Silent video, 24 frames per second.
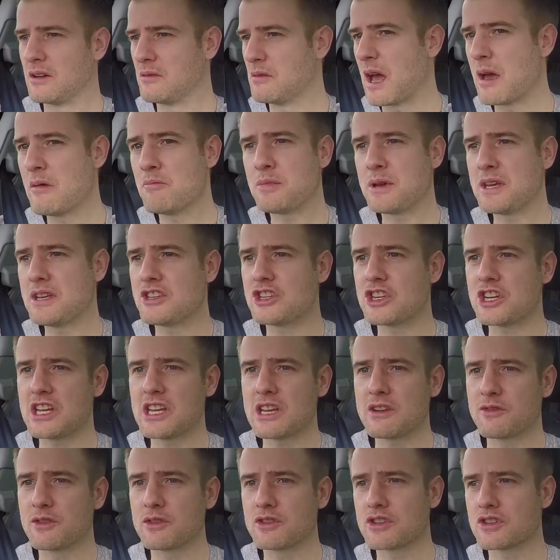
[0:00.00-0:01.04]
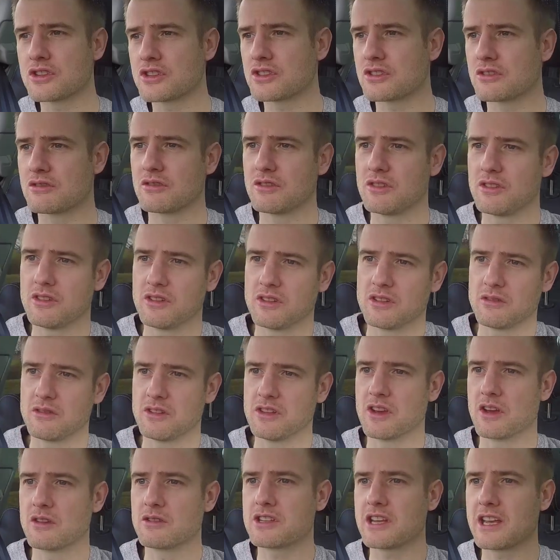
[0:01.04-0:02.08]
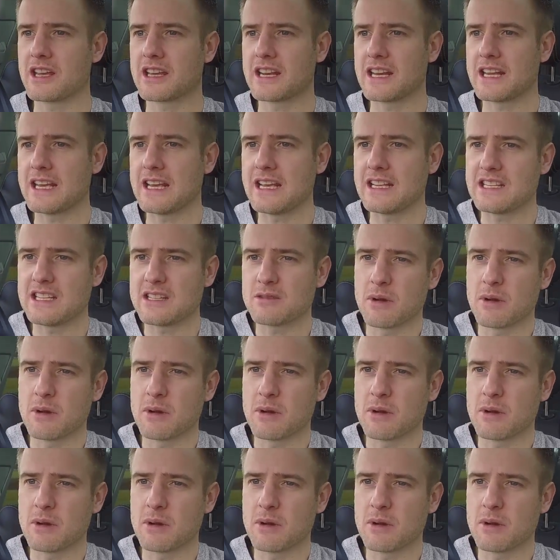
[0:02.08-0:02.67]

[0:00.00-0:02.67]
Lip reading: MPG, if you just, you know, taking it easy,